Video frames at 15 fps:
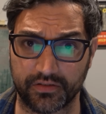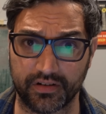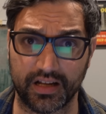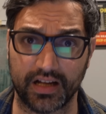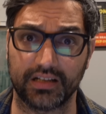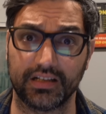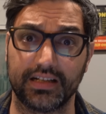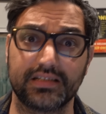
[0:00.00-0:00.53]
to the
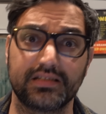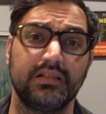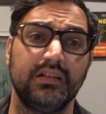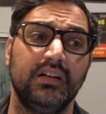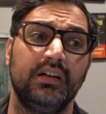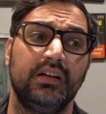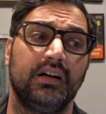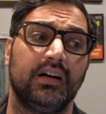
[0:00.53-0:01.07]
LS
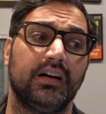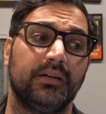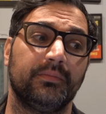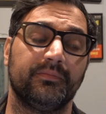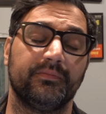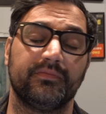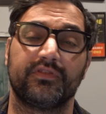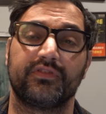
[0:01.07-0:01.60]

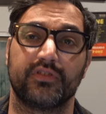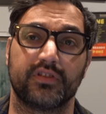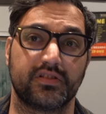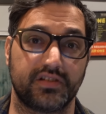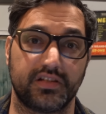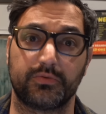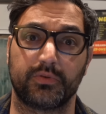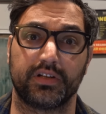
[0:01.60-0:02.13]
for the
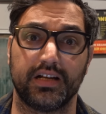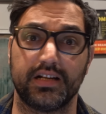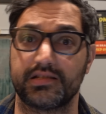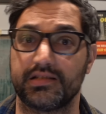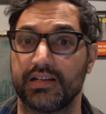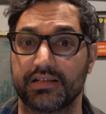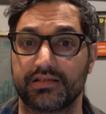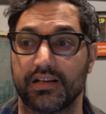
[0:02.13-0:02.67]
Z28s
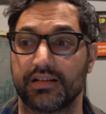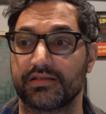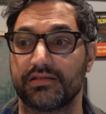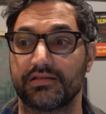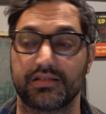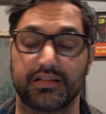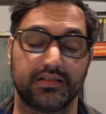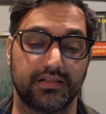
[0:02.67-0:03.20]
and the
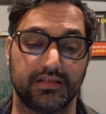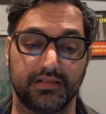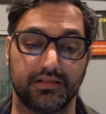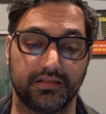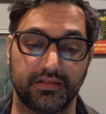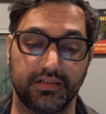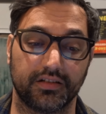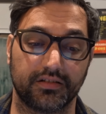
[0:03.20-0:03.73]
SSs and
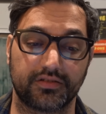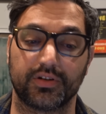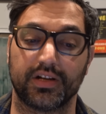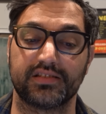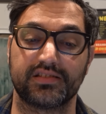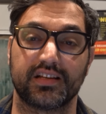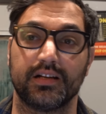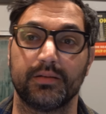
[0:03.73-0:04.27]
the
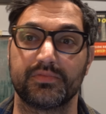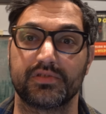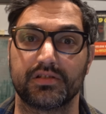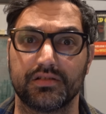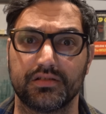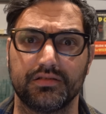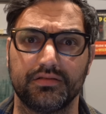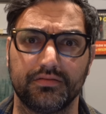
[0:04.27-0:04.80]
Trans Ams and
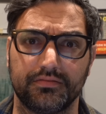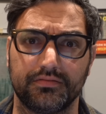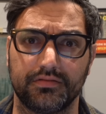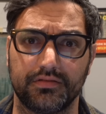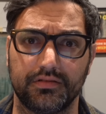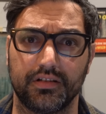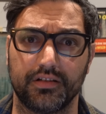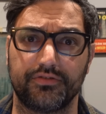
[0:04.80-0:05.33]

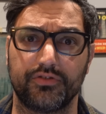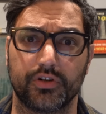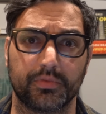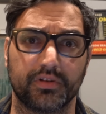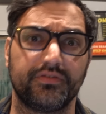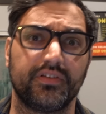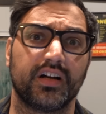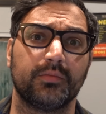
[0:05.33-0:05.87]
the
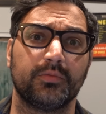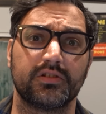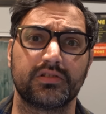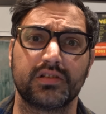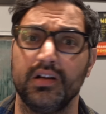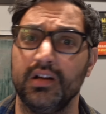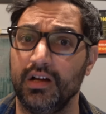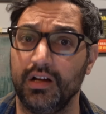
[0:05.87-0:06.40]
Formula Firebirds,
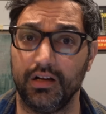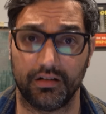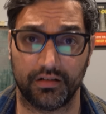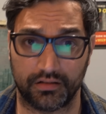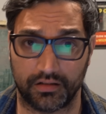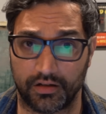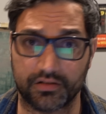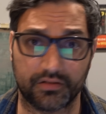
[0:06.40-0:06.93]

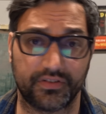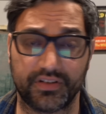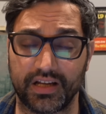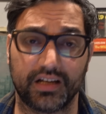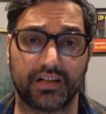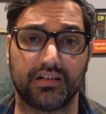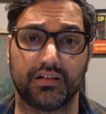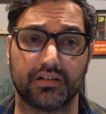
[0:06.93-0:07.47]
all the
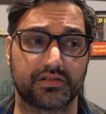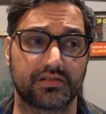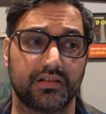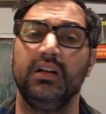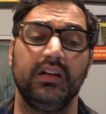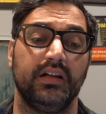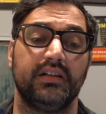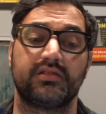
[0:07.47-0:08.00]
V8 cars.
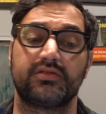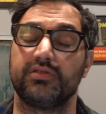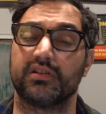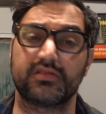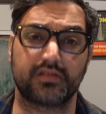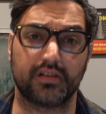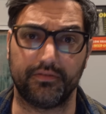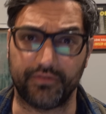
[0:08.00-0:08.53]
It's
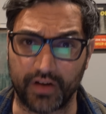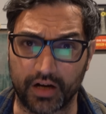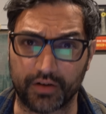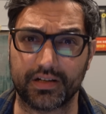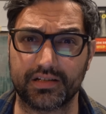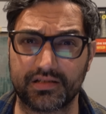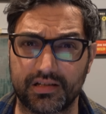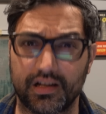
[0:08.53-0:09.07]
just a
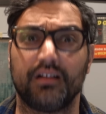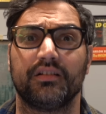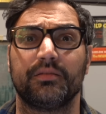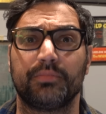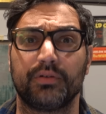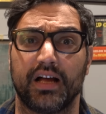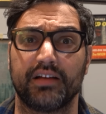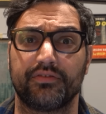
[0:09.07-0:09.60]
very solid
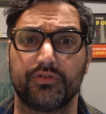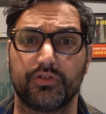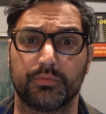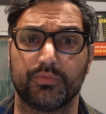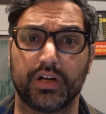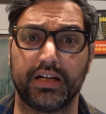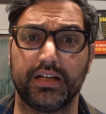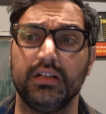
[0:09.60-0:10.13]
platform,
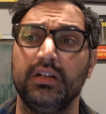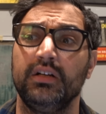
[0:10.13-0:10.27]
right?